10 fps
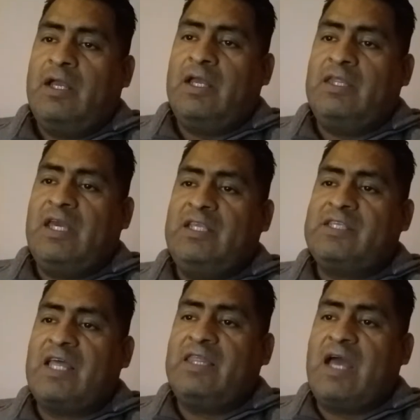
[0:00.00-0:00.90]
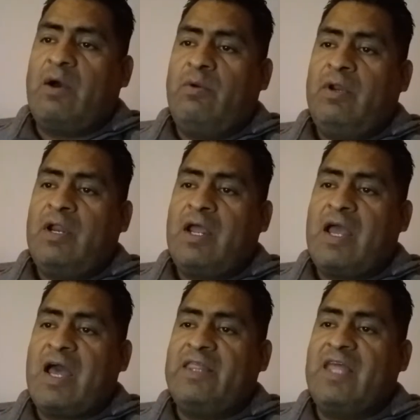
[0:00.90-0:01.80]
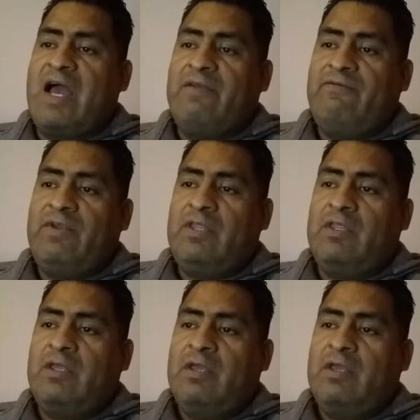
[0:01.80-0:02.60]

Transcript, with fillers: and they sat down at thy feet.